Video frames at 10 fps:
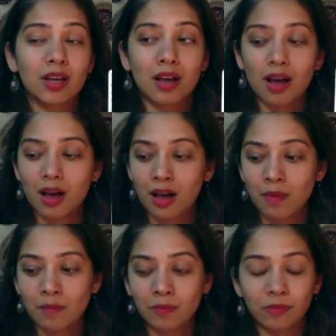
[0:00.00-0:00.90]

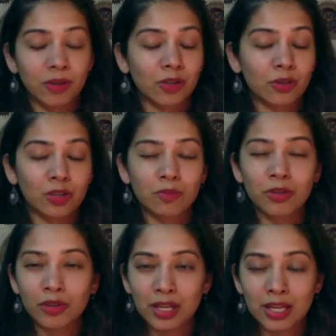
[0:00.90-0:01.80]

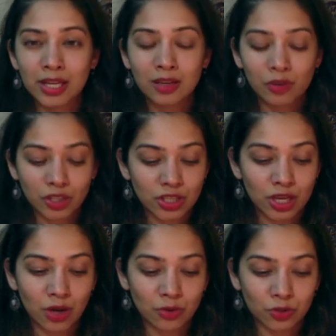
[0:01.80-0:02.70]
Community reaching
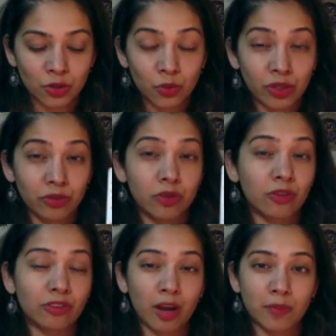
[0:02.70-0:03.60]
out to you with the Three of
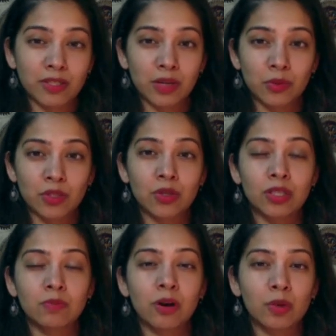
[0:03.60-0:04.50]
Cups that we saw at the
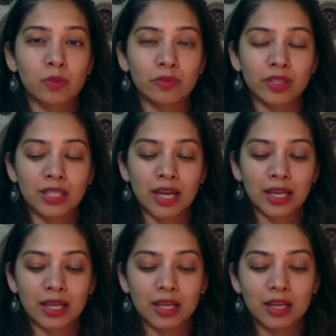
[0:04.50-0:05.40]
bottom of the
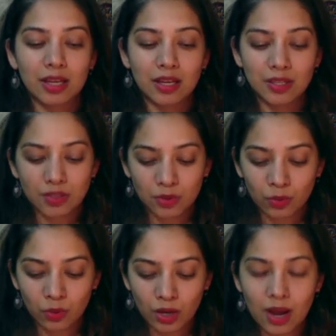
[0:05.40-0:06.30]
deck.
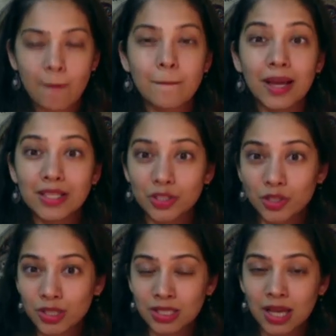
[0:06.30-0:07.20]
So
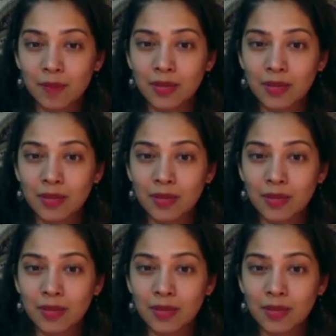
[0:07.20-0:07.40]
messages coming